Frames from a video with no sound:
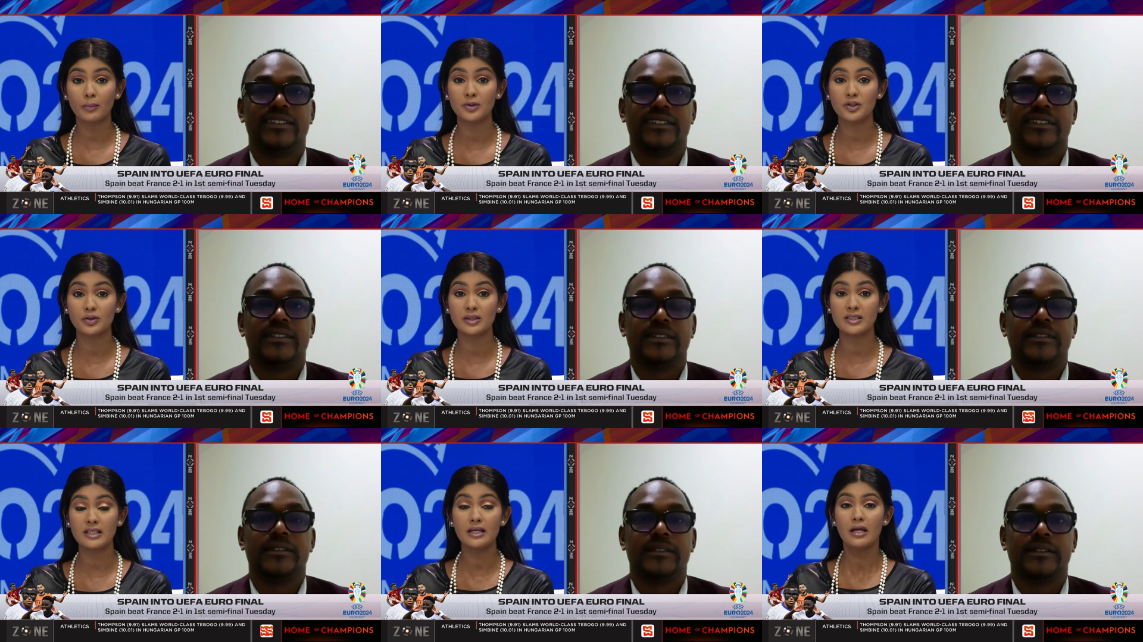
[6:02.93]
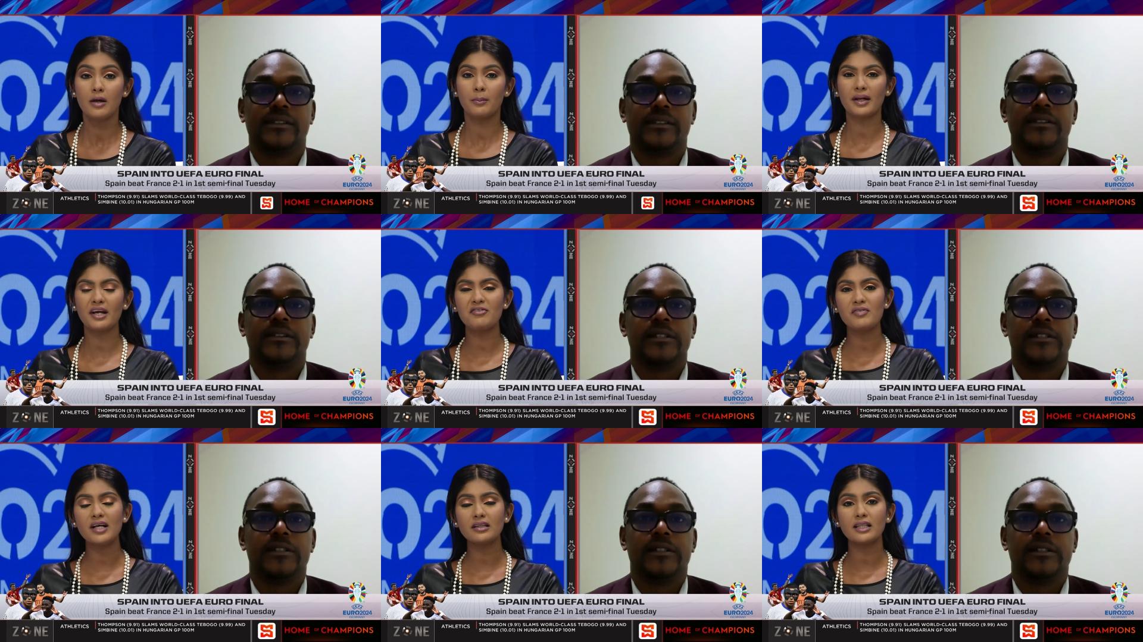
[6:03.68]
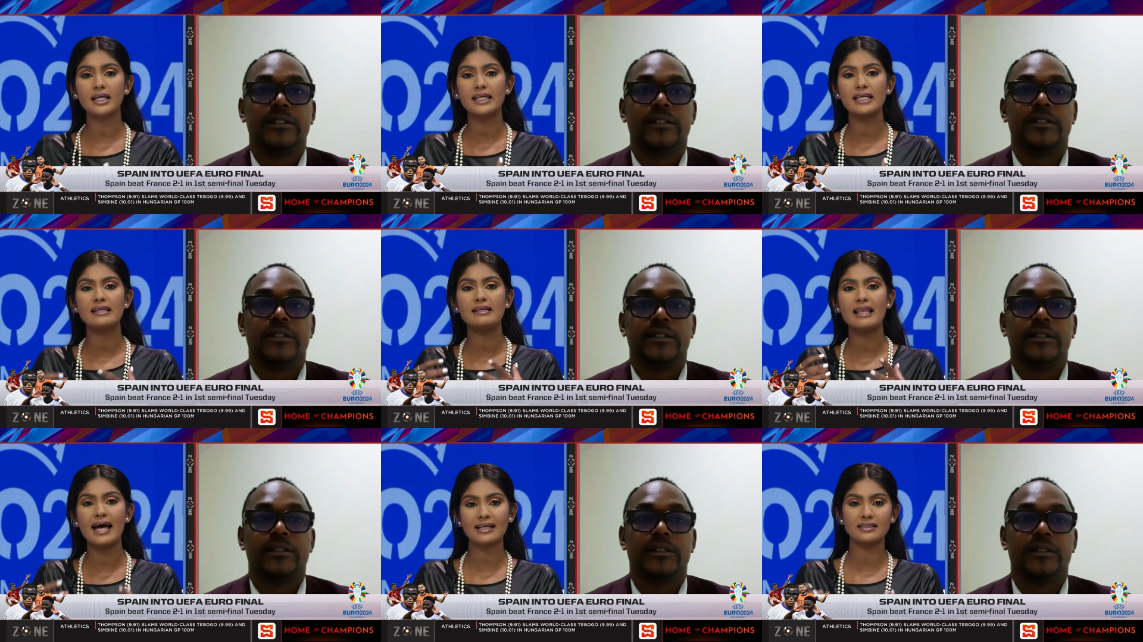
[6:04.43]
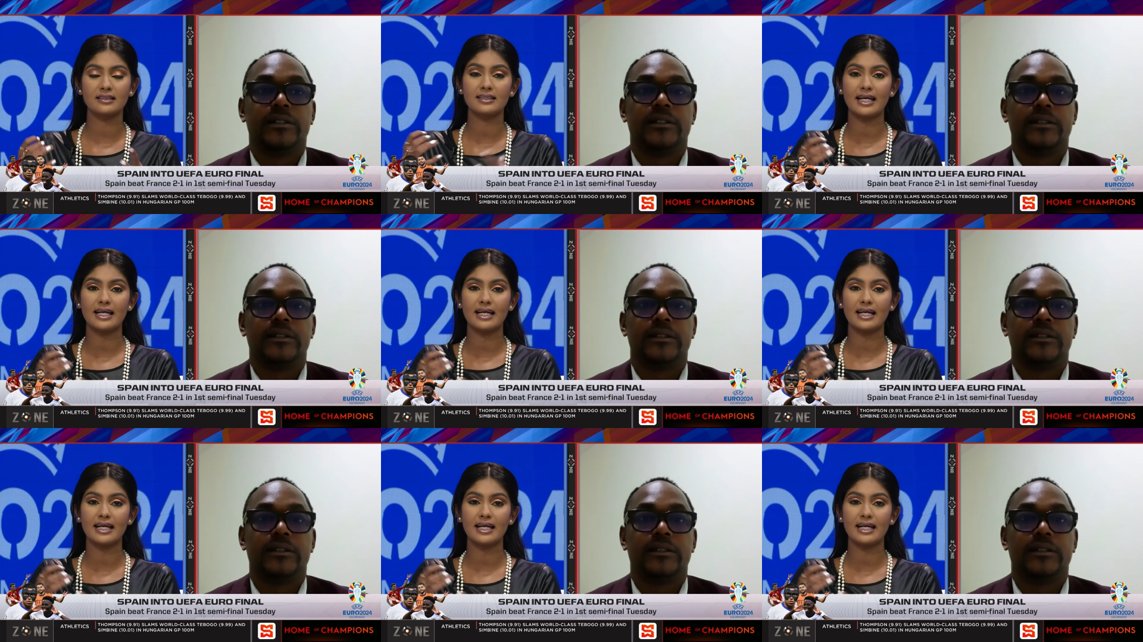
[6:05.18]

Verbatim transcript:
Speaker 1: opportunity. But I felt like he lacked